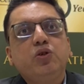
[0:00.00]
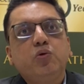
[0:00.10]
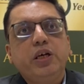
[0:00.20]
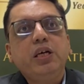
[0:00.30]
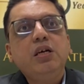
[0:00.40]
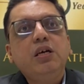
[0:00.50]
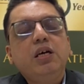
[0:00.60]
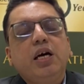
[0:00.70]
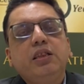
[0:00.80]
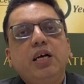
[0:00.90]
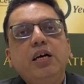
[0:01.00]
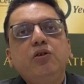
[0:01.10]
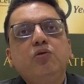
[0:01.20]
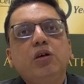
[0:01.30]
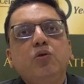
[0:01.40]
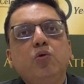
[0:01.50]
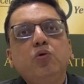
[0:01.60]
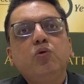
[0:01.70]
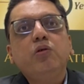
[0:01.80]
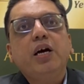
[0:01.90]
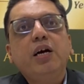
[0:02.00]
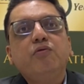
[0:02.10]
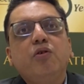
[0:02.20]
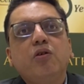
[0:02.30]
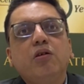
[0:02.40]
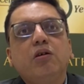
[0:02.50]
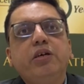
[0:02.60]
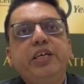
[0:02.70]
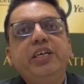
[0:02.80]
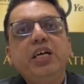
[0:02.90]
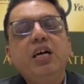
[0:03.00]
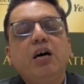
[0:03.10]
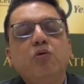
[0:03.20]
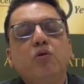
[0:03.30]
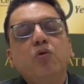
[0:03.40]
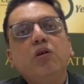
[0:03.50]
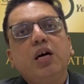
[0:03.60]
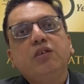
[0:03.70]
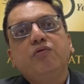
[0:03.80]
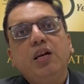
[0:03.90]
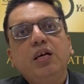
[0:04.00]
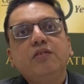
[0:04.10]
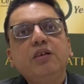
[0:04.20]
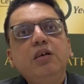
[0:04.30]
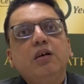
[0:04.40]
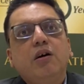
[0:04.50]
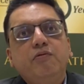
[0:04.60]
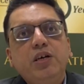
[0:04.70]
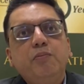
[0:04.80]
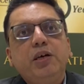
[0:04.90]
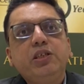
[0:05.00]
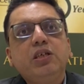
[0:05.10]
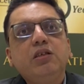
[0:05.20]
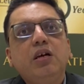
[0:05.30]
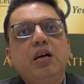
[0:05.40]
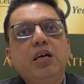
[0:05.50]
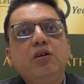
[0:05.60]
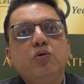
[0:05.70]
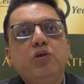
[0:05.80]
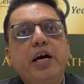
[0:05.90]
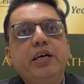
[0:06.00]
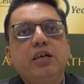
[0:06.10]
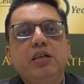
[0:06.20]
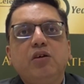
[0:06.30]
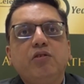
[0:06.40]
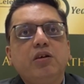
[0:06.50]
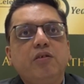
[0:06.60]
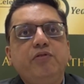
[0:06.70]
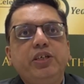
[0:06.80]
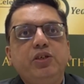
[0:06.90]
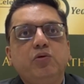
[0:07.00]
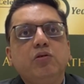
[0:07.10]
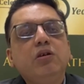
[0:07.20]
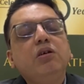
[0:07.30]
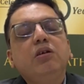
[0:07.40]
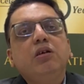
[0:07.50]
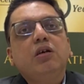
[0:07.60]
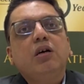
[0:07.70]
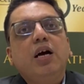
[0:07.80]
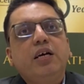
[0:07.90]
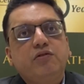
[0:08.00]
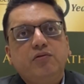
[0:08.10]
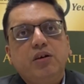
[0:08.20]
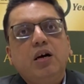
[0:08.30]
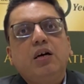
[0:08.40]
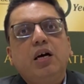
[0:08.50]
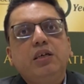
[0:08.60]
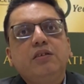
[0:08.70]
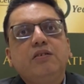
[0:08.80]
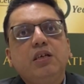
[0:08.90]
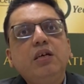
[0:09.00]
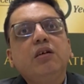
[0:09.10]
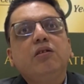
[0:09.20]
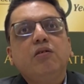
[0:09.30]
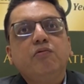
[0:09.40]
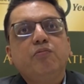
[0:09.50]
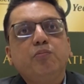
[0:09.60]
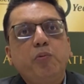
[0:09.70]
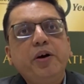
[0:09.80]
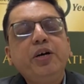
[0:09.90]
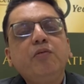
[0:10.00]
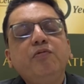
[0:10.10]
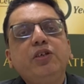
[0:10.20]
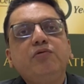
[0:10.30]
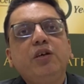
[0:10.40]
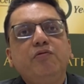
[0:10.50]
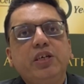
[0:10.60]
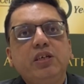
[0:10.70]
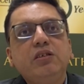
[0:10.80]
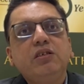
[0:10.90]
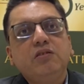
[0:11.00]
today, and that you can go through that for a detailed outlook, as well as we have mentioned the link to that in our video. As I can say, the momentum which we have witnessed in